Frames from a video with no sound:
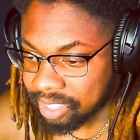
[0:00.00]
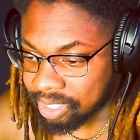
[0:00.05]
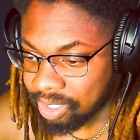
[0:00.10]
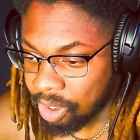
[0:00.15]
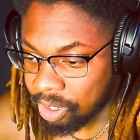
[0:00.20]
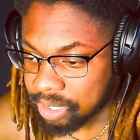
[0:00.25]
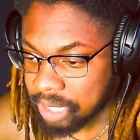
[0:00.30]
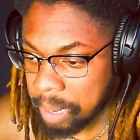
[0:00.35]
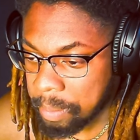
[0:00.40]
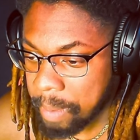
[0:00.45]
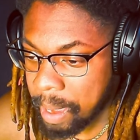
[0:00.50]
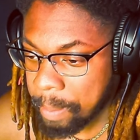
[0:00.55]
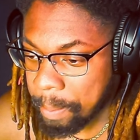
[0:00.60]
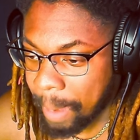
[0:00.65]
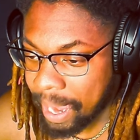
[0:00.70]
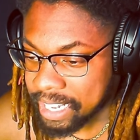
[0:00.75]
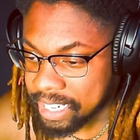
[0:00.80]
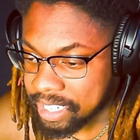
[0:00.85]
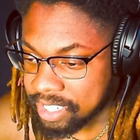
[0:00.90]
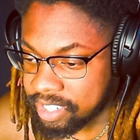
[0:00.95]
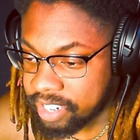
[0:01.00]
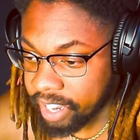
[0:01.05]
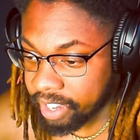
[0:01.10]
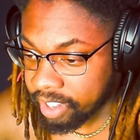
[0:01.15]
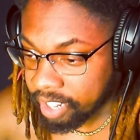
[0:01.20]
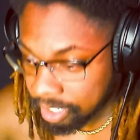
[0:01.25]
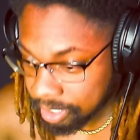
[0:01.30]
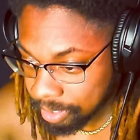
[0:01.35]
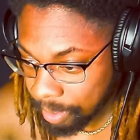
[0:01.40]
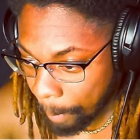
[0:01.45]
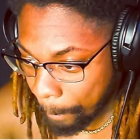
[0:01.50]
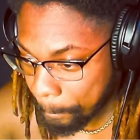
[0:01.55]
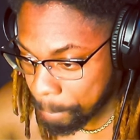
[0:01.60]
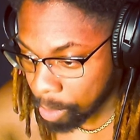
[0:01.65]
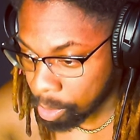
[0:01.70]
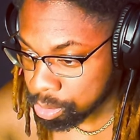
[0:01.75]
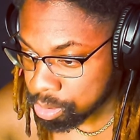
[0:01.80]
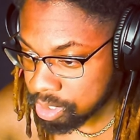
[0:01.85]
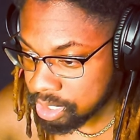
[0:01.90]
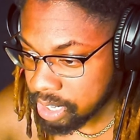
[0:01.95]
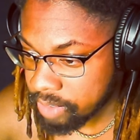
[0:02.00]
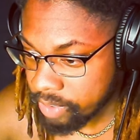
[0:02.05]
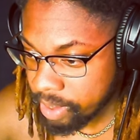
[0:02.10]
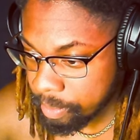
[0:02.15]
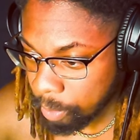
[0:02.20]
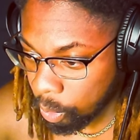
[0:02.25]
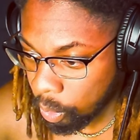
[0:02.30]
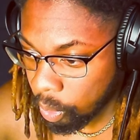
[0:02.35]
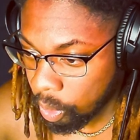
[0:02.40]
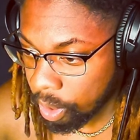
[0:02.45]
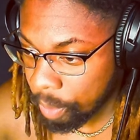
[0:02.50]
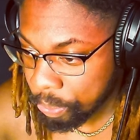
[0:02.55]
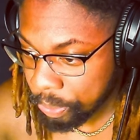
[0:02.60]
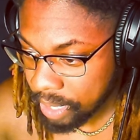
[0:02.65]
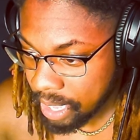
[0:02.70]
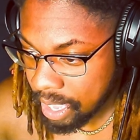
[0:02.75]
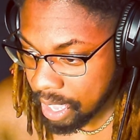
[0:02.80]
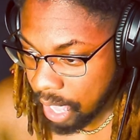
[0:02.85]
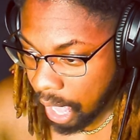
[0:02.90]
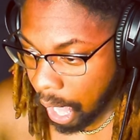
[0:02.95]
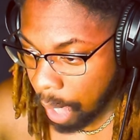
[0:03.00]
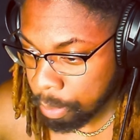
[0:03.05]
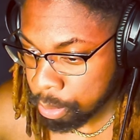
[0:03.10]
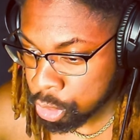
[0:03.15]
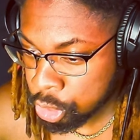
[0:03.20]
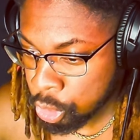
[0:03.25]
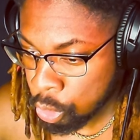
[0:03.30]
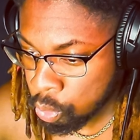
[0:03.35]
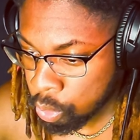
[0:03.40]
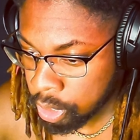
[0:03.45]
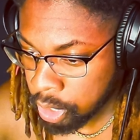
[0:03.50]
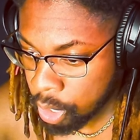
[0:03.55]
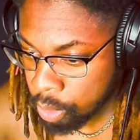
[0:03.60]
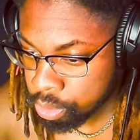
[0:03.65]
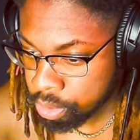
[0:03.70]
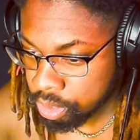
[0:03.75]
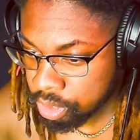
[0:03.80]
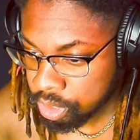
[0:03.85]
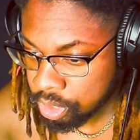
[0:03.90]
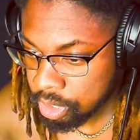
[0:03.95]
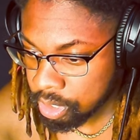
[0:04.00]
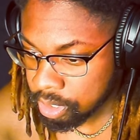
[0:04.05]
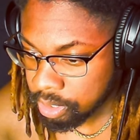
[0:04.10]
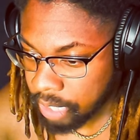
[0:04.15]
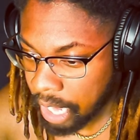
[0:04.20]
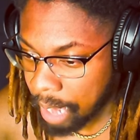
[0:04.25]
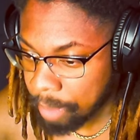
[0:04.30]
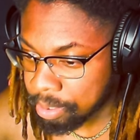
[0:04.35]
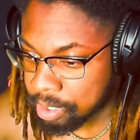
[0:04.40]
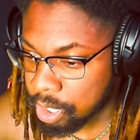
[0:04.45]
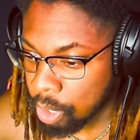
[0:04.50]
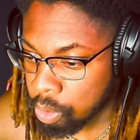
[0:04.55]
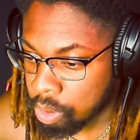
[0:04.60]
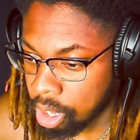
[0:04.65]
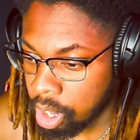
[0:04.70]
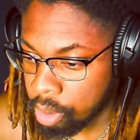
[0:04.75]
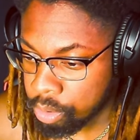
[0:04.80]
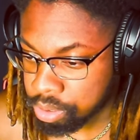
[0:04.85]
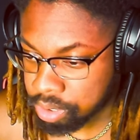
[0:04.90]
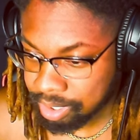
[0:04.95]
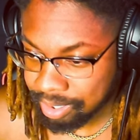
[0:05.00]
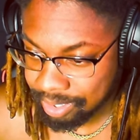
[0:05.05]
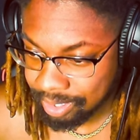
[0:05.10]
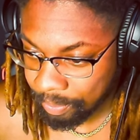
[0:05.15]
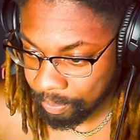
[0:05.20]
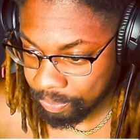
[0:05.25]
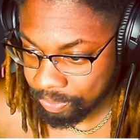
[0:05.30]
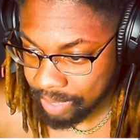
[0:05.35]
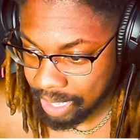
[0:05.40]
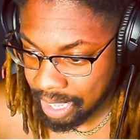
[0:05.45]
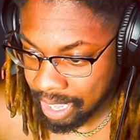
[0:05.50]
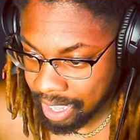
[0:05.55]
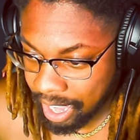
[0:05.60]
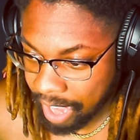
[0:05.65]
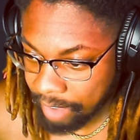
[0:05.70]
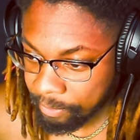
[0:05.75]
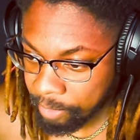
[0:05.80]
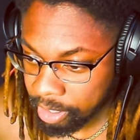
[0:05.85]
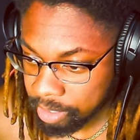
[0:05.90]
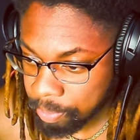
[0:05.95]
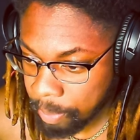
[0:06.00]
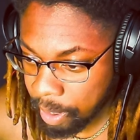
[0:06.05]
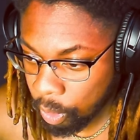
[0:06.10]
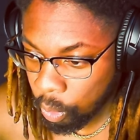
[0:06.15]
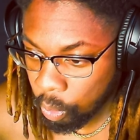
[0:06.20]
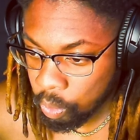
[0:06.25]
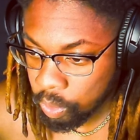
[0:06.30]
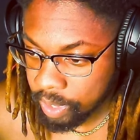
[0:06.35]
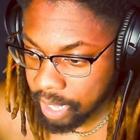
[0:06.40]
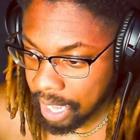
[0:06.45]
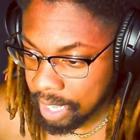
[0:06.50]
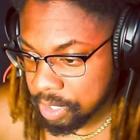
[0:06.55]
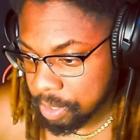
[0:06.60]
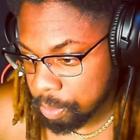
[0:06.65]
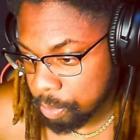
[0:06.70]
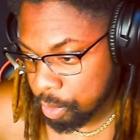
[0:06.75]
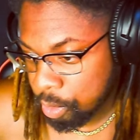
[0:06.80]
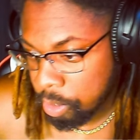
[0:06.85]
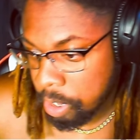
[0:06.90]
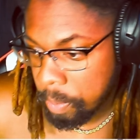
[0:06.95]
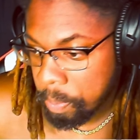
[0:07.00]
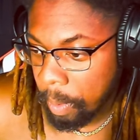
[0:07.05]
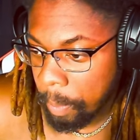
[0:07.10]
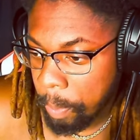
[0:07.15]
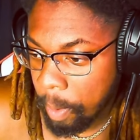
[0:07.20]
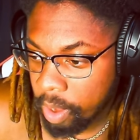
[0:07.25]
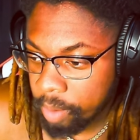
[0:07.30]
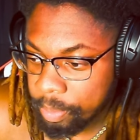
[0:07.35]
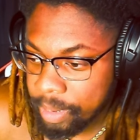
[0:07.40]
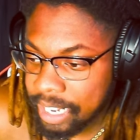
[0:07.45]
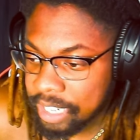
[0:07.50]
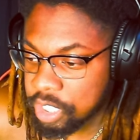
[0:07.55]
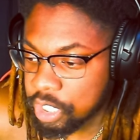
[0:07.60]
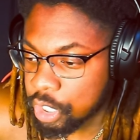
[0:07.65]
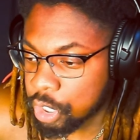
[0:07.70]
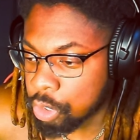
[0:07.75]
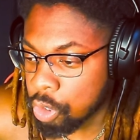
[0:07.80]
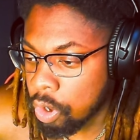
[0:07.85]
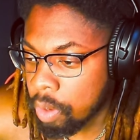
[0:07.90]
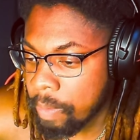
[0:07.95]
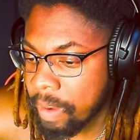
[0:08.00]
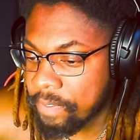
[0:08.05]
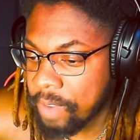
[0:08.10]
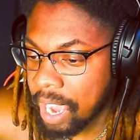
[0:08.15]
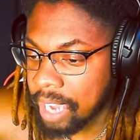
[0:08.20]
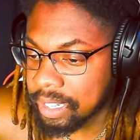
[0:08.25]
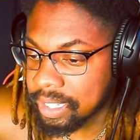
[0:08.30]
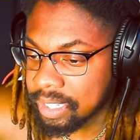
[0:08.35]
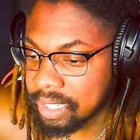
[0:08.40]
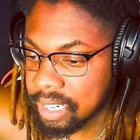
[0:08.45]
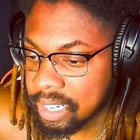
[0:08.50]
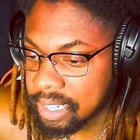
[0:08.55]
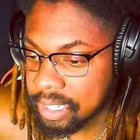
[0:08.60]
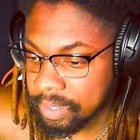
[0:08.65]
thought that made my dick pulse even more. I was so close. I'm so close. I felt my orgasm creep up on me as she stroked me faster.